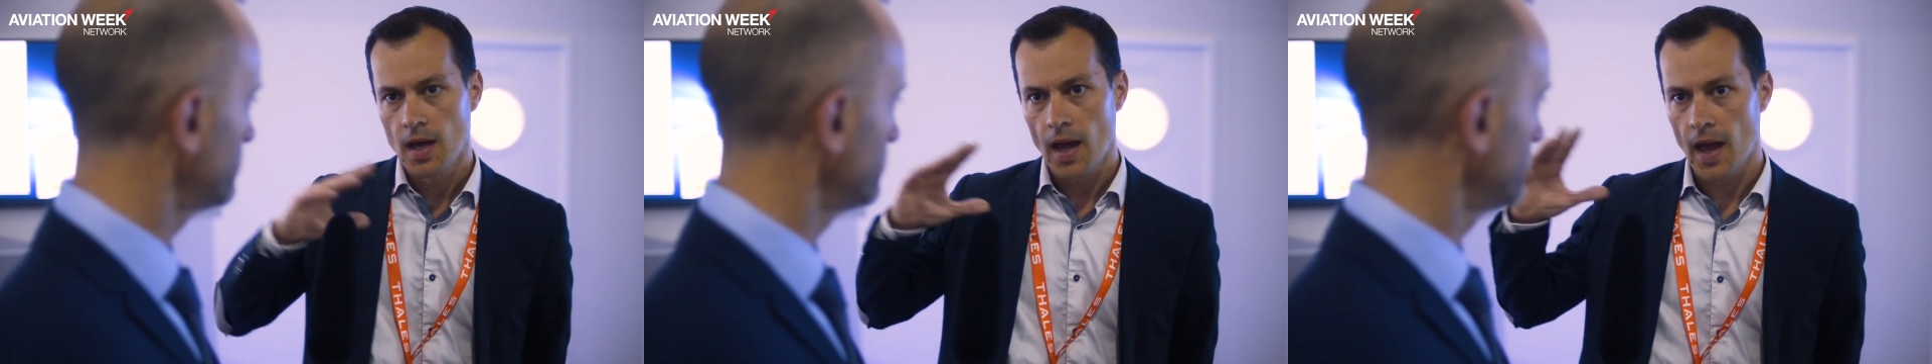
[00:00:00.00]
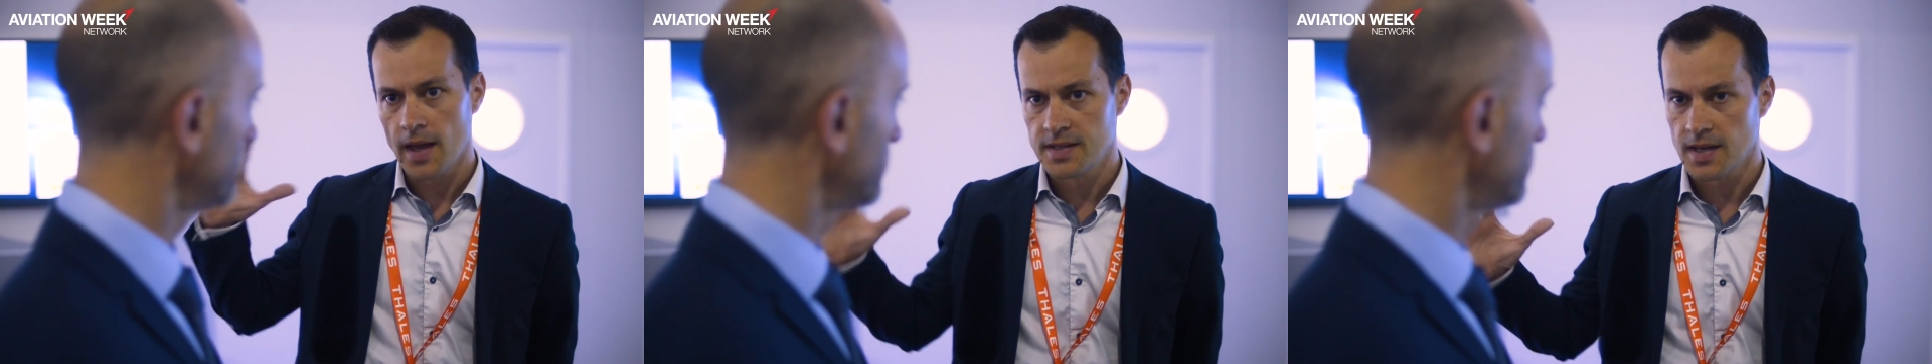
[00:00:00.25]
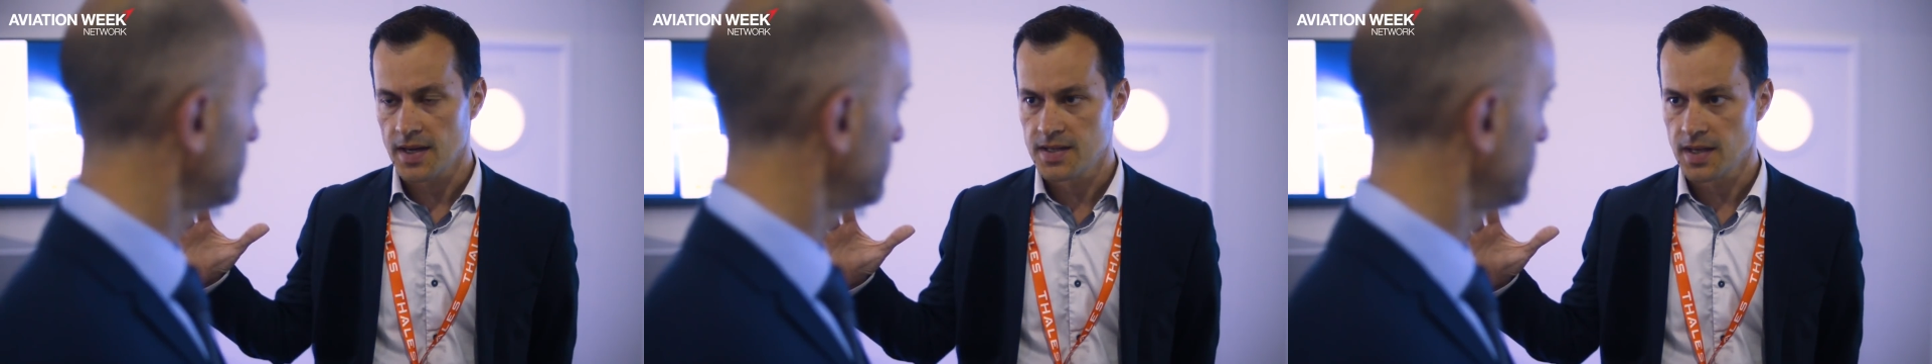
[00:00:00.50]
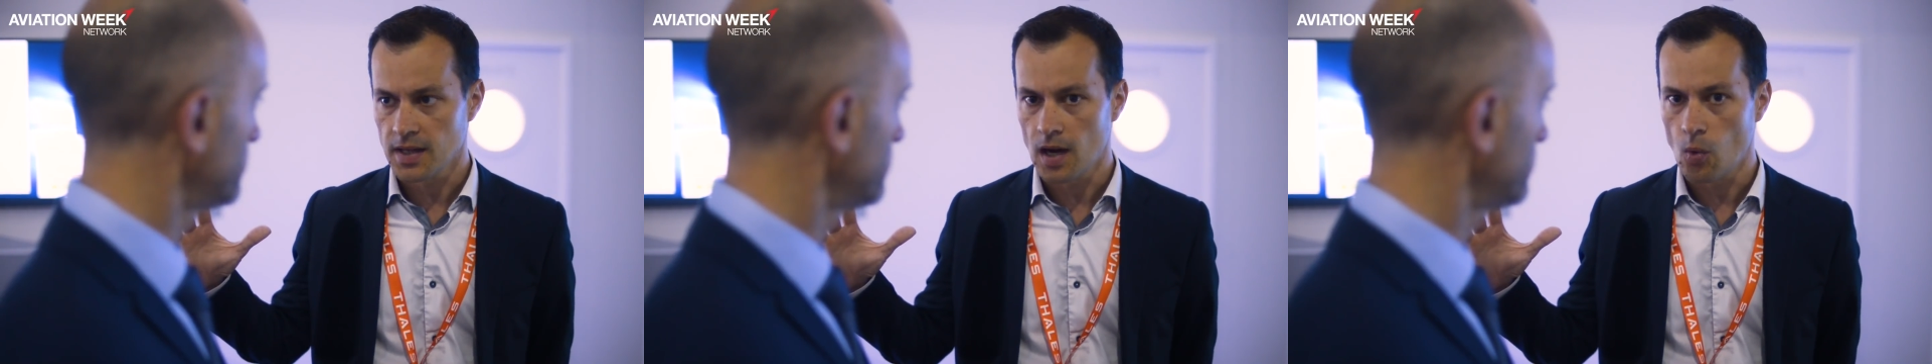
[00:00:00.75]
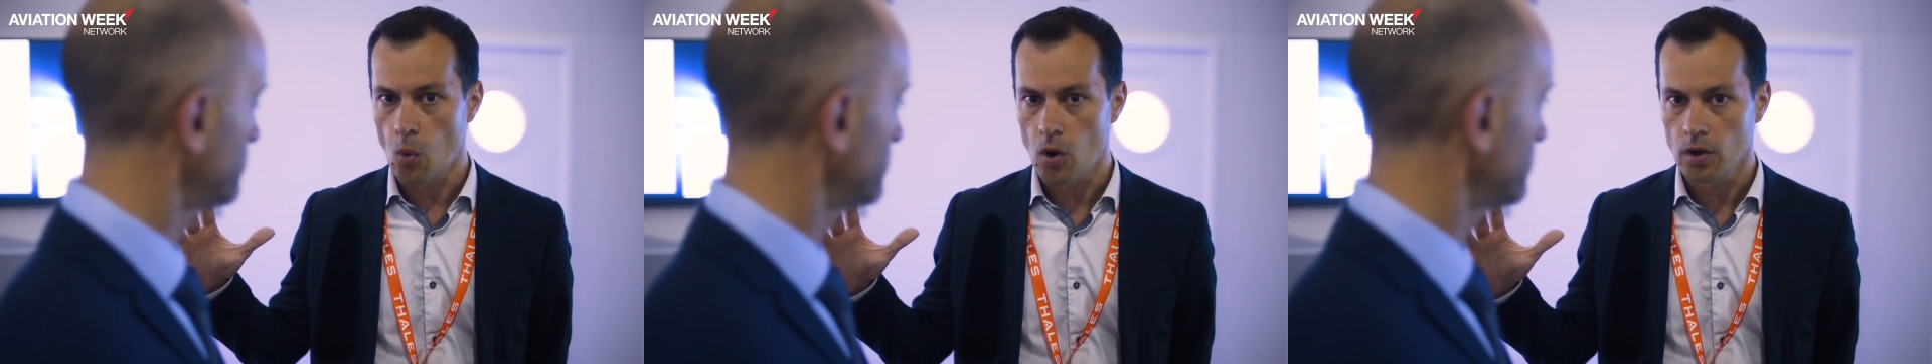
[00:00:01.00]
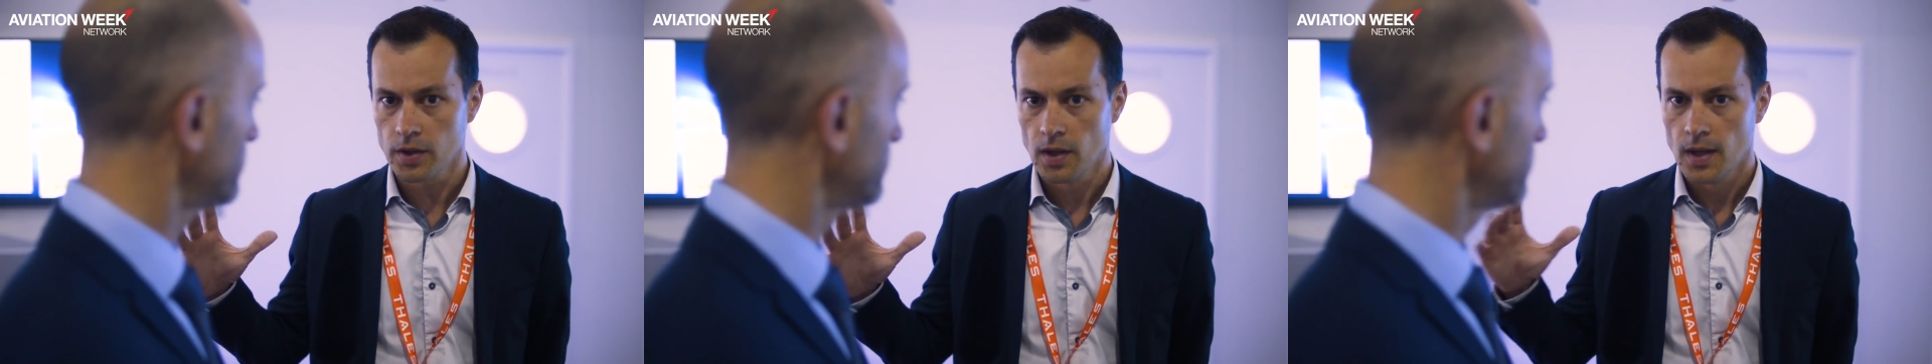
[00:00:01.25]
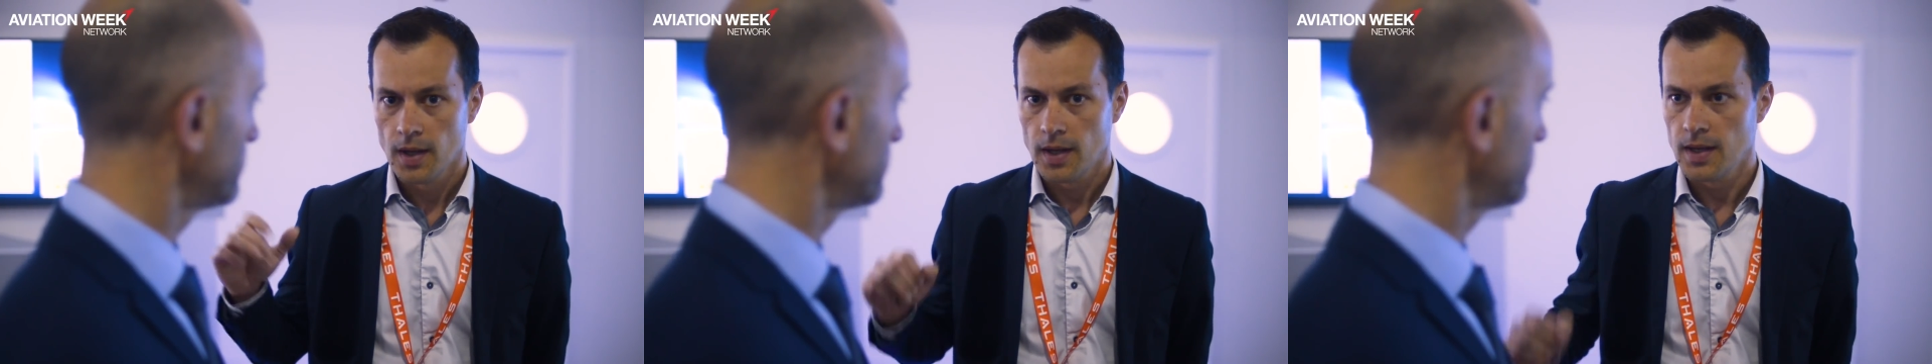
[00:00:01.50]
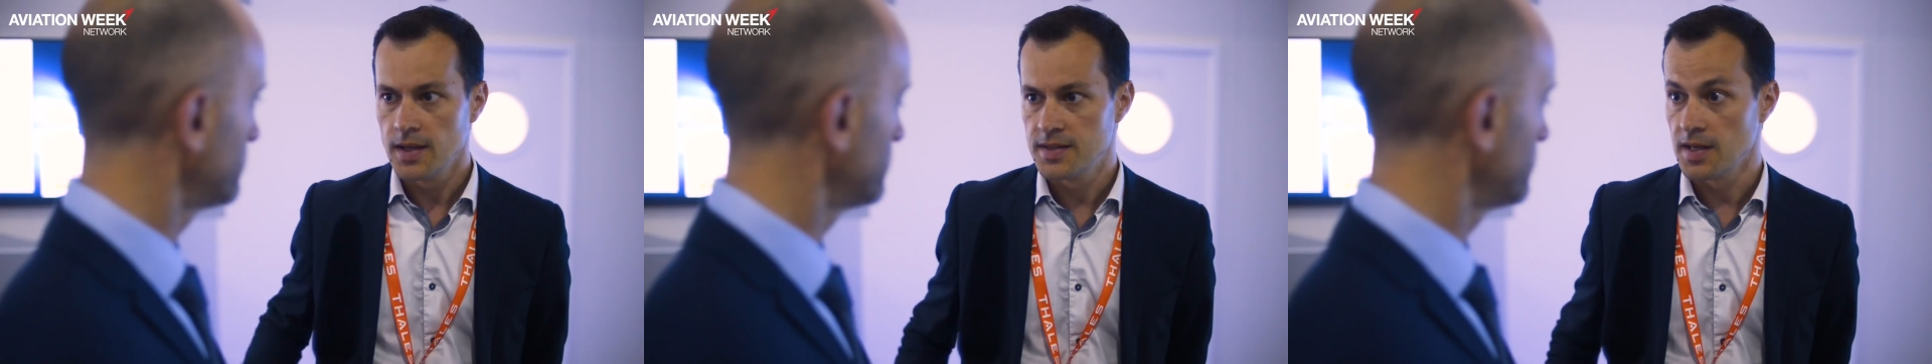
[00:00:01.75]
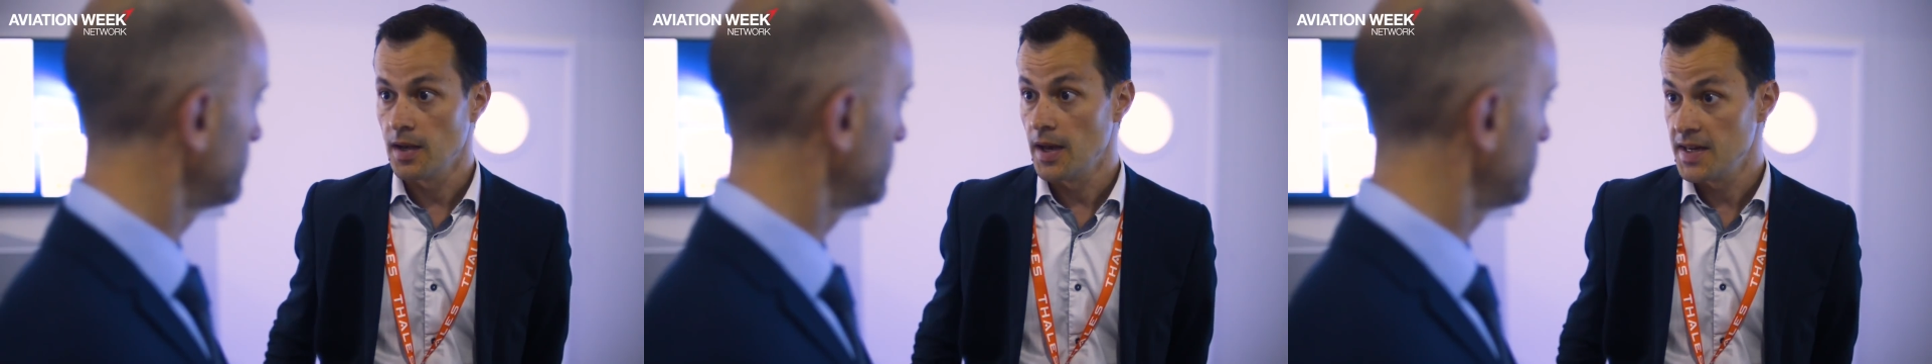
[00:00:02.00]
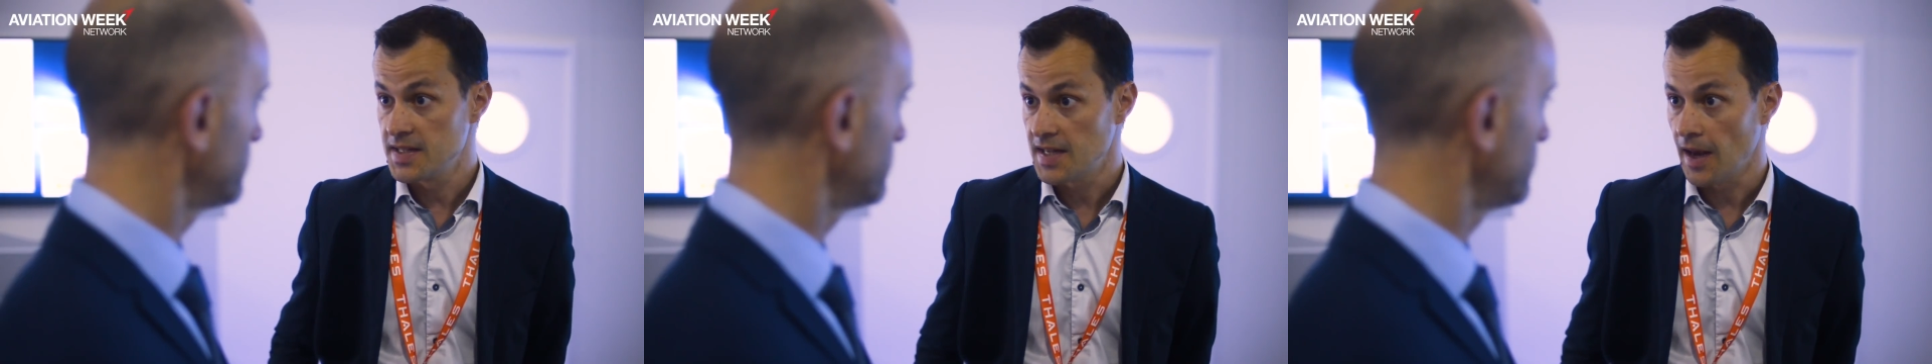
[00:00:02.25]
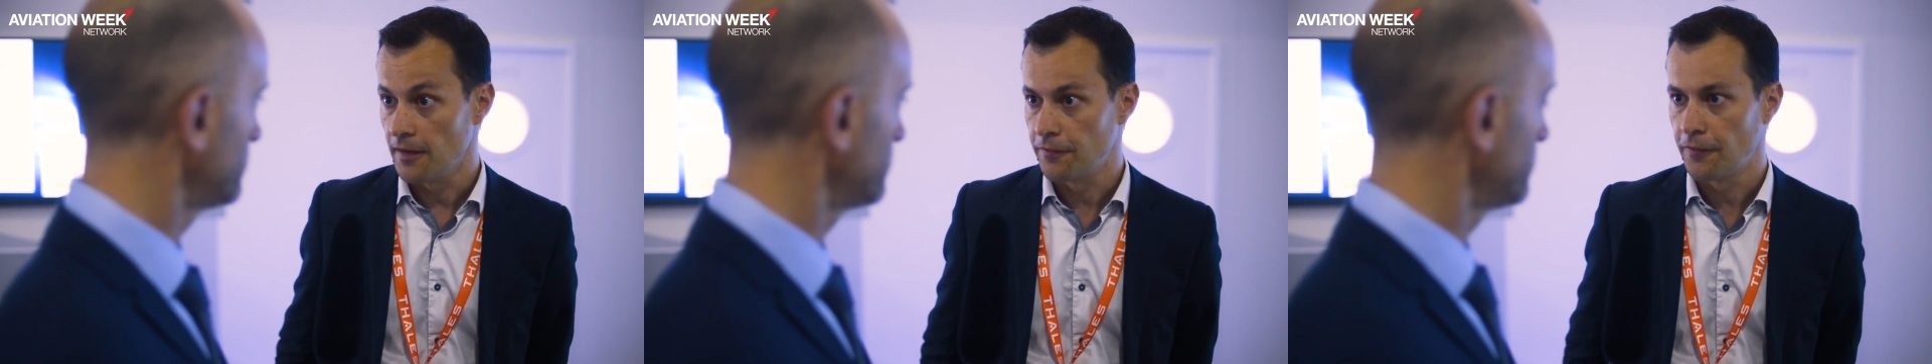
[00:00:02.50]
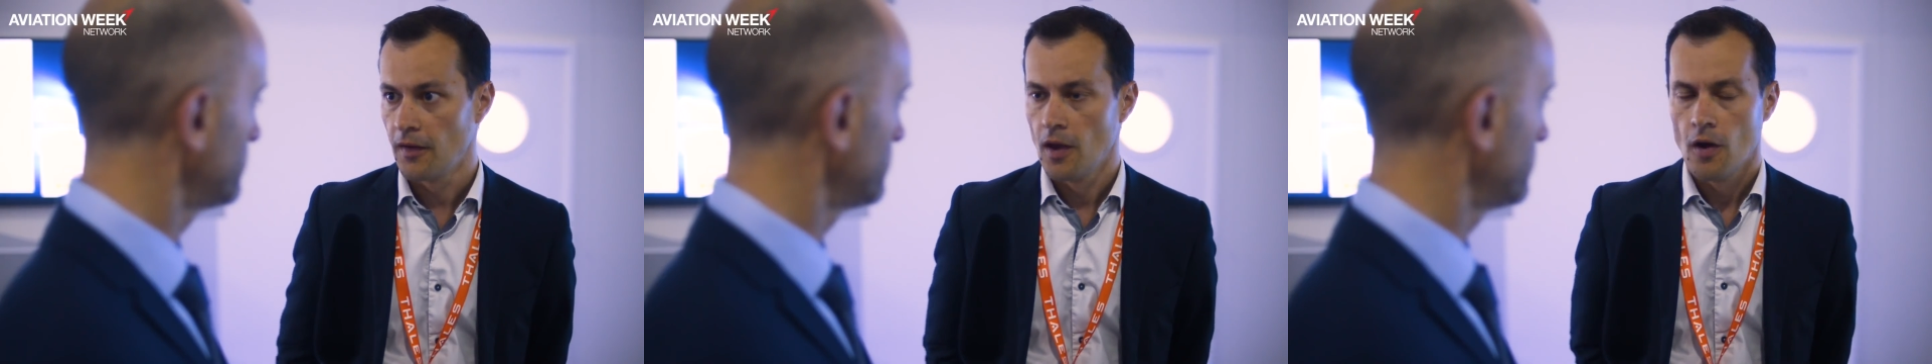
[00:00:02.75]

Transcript: and the external world is, uh, is safe.